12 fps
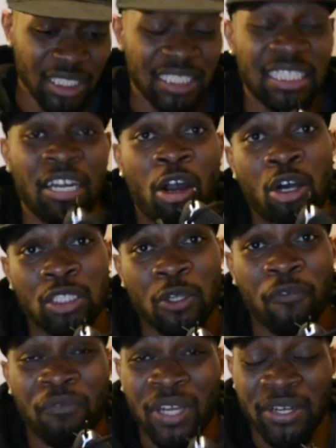They're
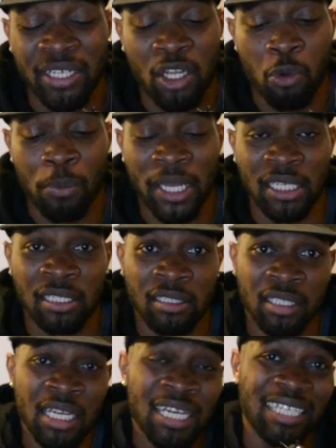also very low maintenance.
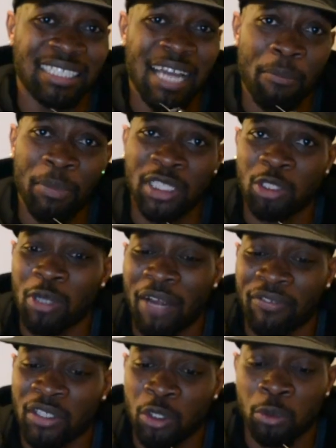There's not much you have
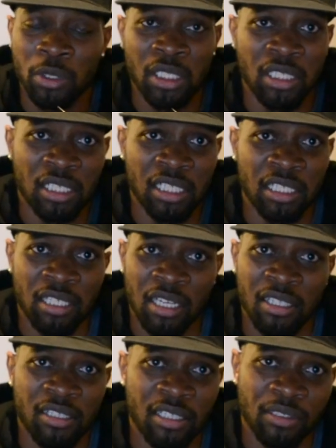to do with these cleats
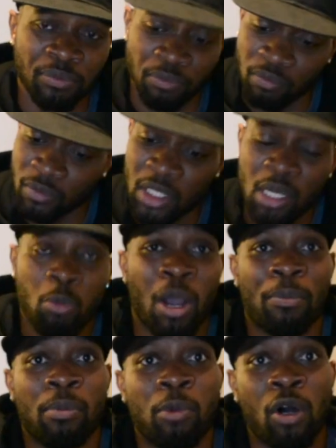other than
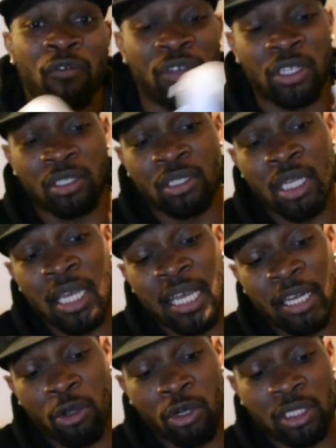wipe them off. And in
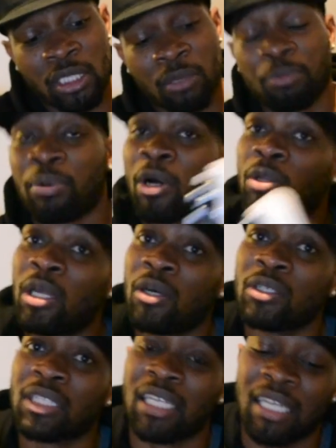order to
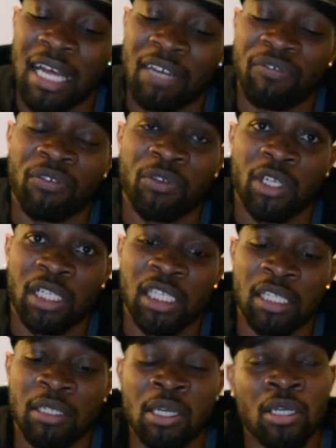prolong the life of your
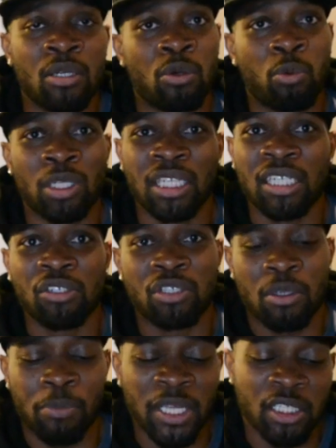cleat, one thing you
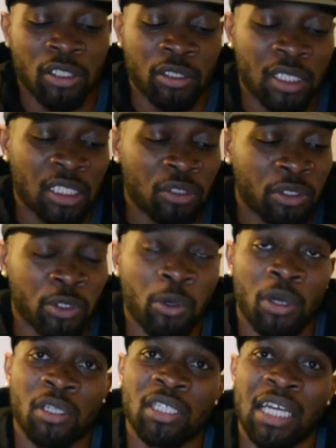should make sure that you do
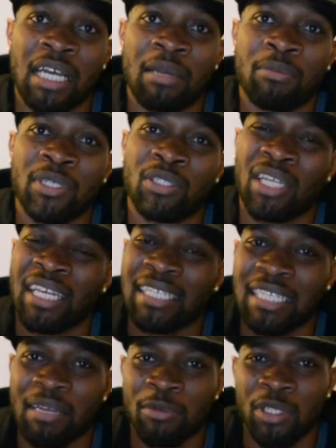all the time is
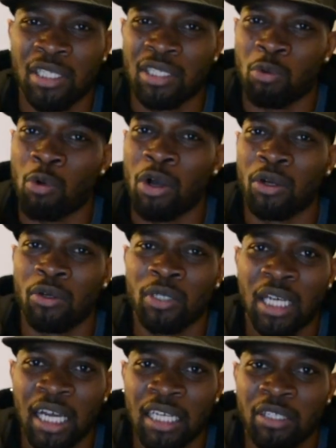anytime you need to walk on
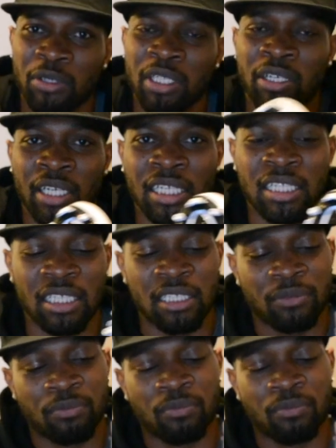concrete or anything,